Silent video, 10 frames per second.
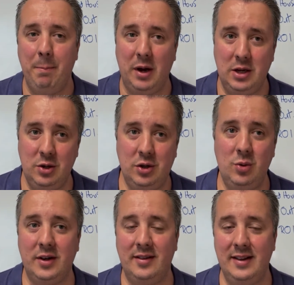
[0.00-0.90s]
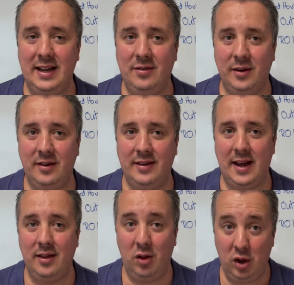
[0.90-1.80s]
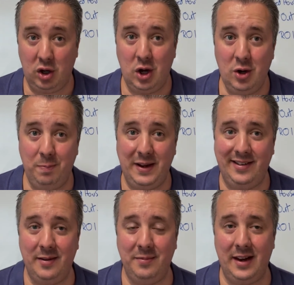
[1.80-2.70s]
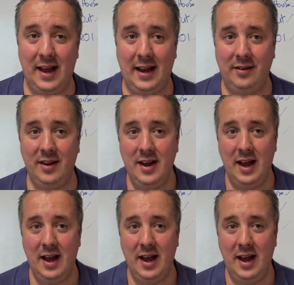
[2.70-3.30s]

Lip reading: but you do need to understand that there could be some delays,